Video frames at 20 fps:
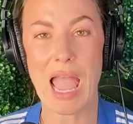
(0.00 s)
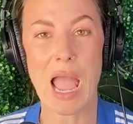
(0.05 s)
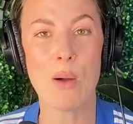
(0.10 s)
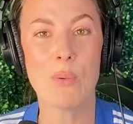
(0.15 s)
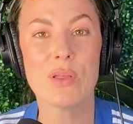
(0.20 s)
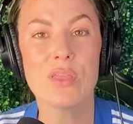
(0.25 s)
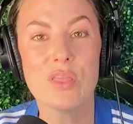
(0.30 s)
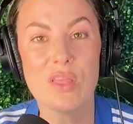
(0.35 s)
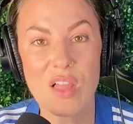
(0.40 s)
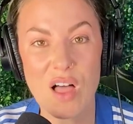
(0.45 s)
I
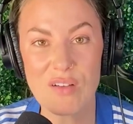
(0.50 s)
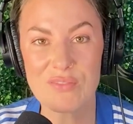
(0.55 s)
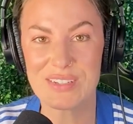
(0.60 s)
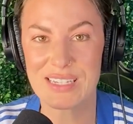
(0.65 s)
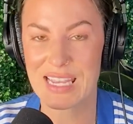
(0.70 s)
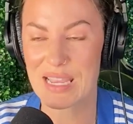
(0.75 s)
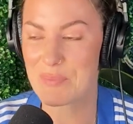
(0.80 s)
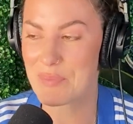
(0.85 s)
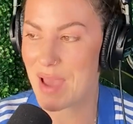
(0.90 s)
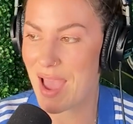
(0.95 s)
would love to
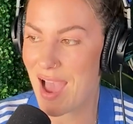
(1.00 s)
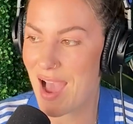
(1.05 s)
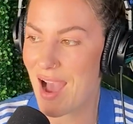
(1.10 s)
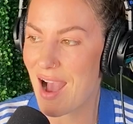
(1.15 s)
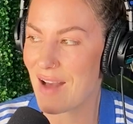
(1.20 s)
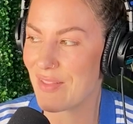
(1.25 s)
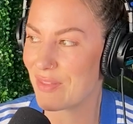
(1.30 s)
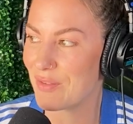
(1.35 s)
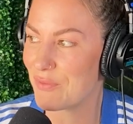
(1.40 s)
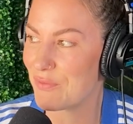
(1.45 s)
get Pat
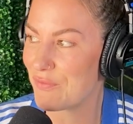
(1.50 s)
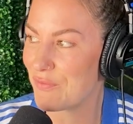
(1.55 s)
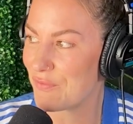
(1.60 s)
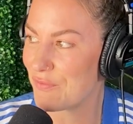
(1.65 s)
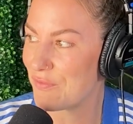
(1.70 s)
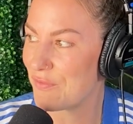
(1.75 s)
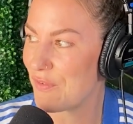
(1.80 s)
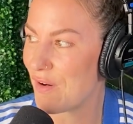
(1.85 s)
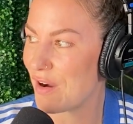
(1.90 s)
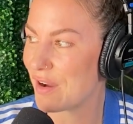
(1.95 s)
on the
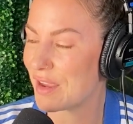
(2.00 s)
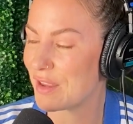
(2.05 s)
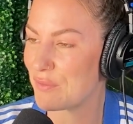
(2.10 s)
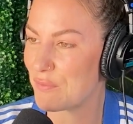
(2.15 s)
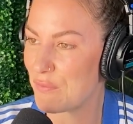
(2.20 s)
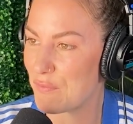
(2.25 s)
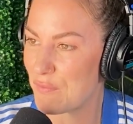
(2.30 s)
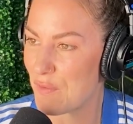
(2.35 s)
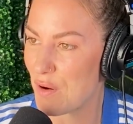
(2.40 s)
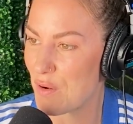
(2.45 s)
fucking
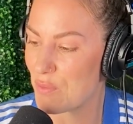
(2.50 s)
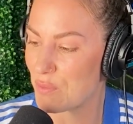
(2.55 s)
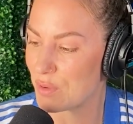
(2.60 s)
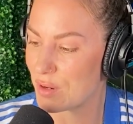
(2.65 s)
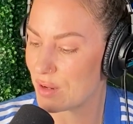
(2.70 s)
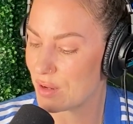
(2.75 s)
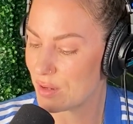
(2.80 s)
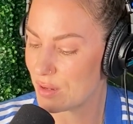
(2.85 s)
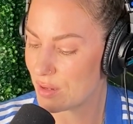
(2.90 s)
phone.